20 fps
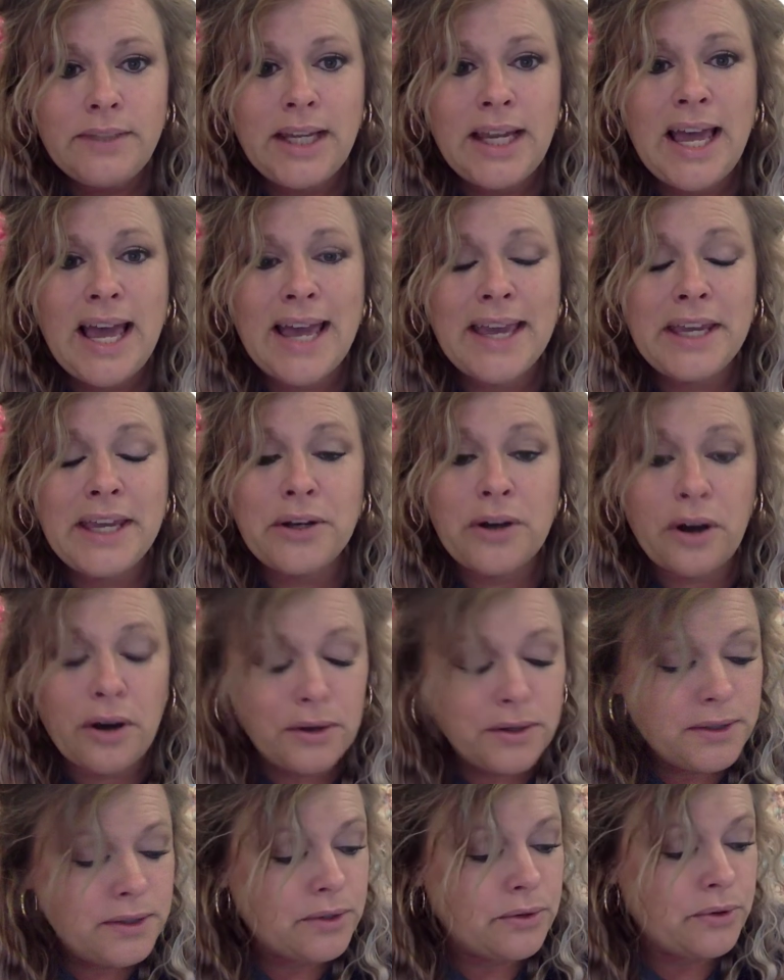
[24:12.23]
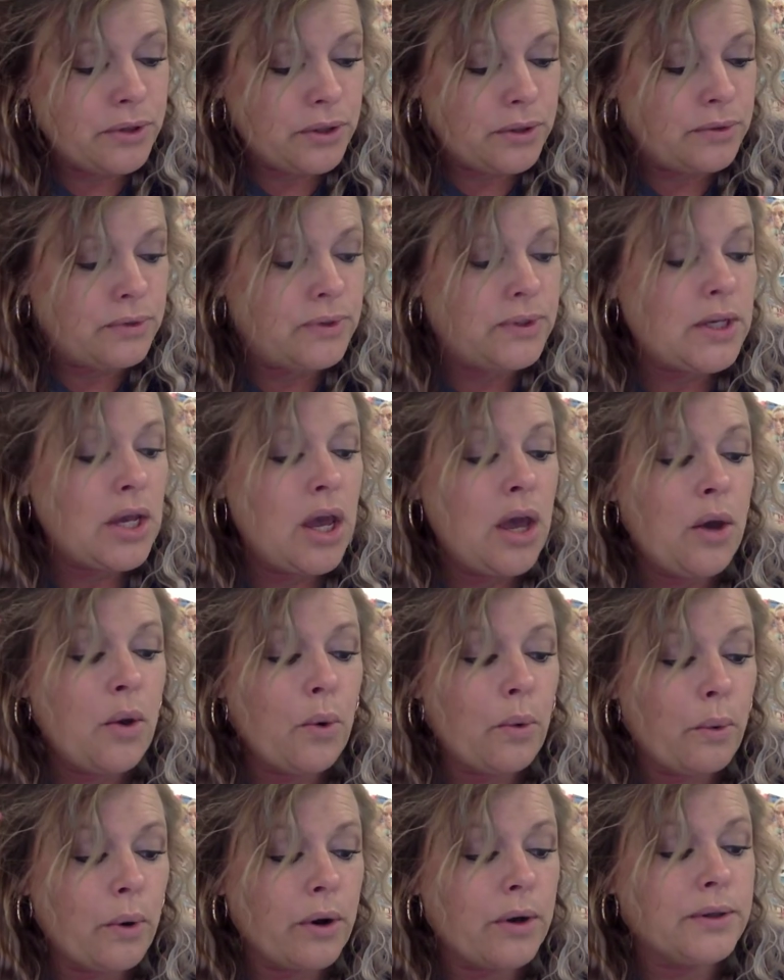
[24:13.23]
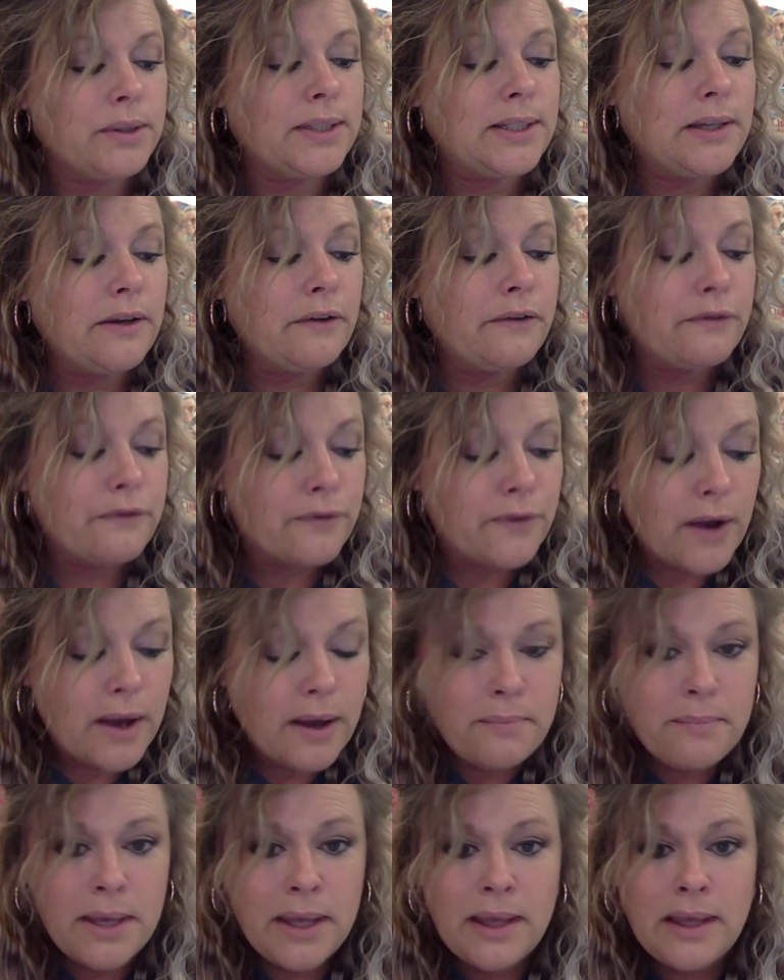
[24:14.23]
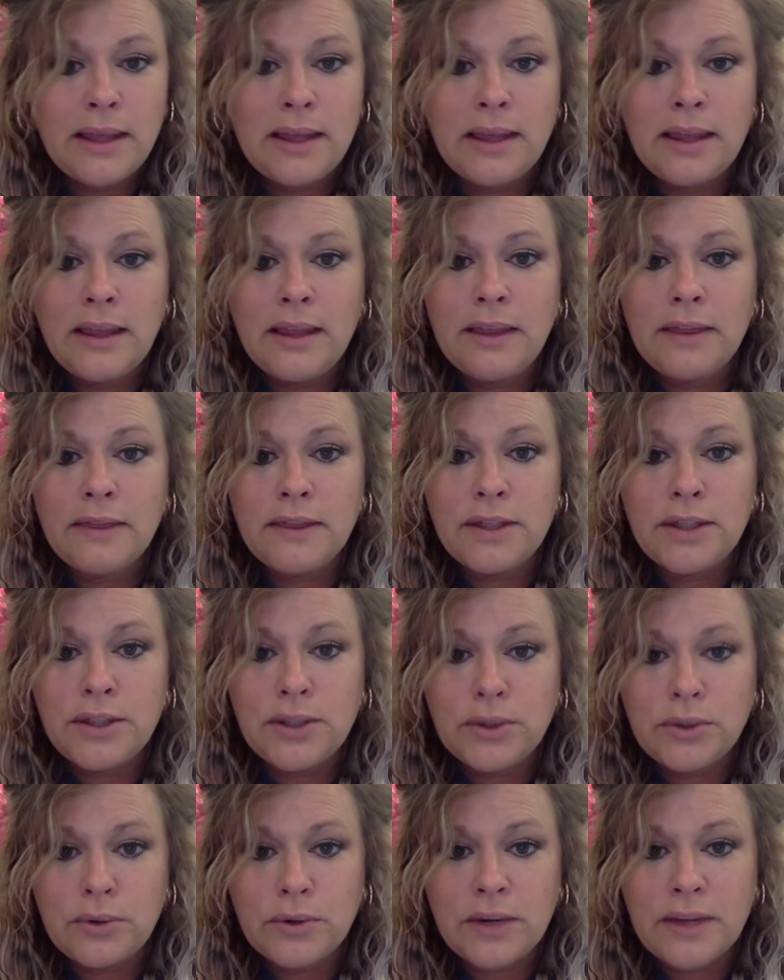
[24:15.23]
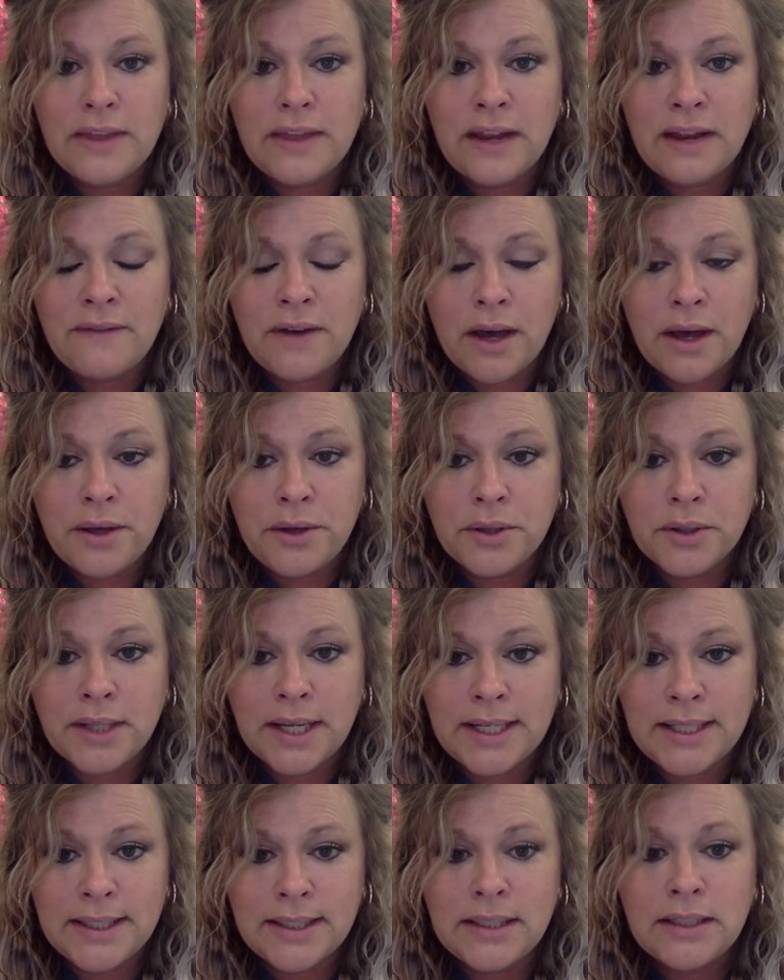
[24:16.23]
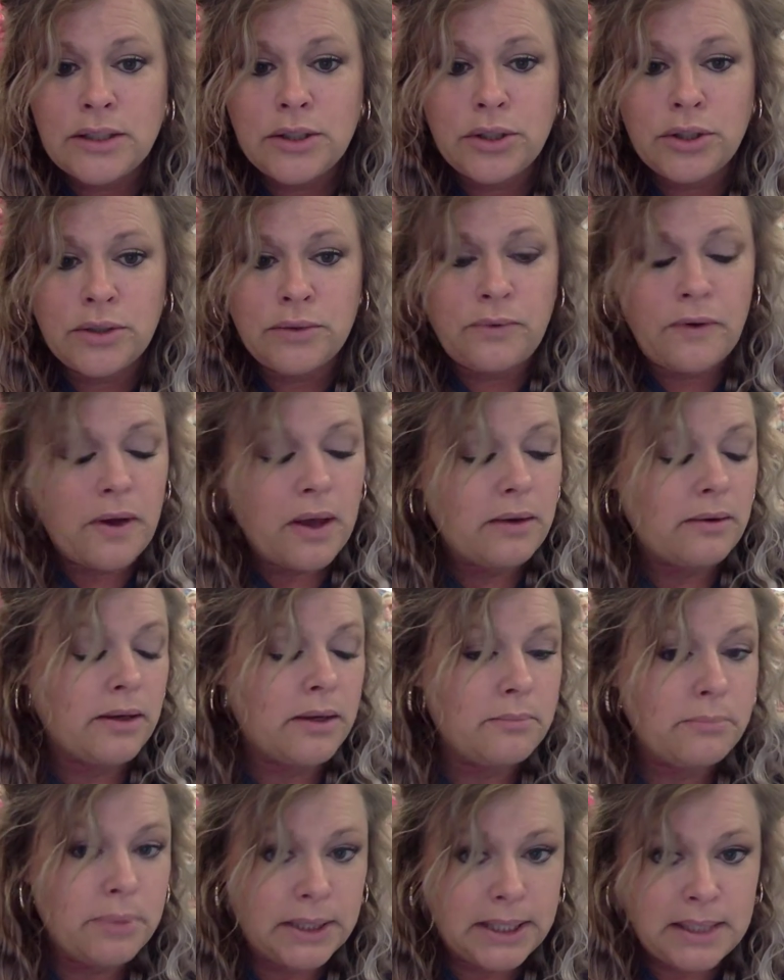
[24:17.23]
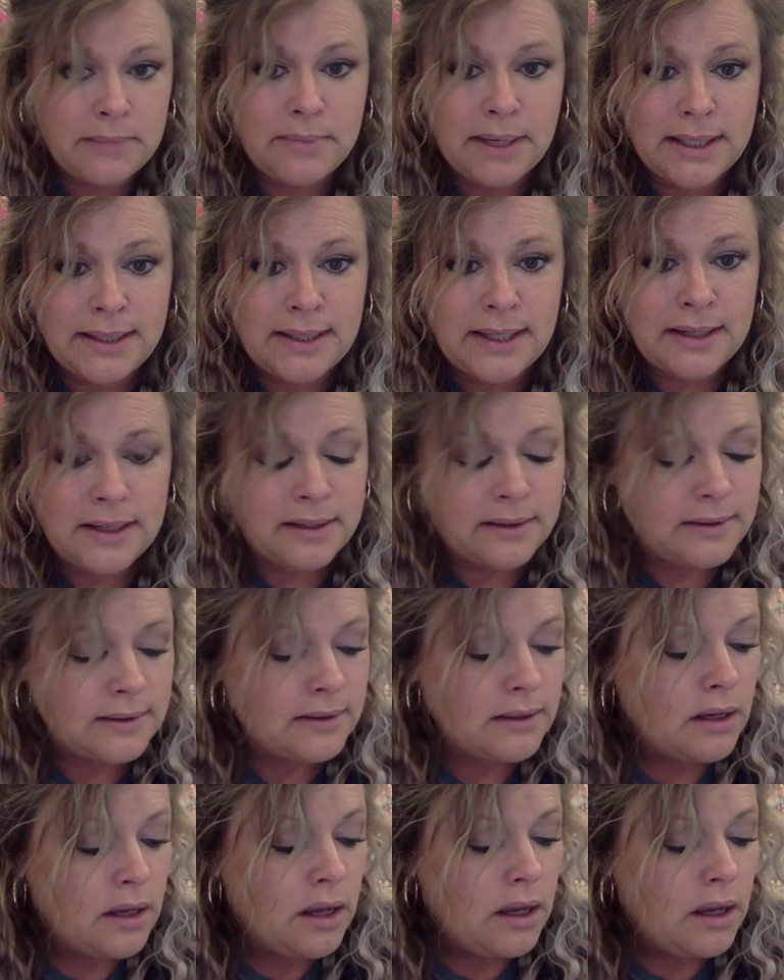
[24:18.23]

I can also use words from the story that I've underlined to complete my sentence.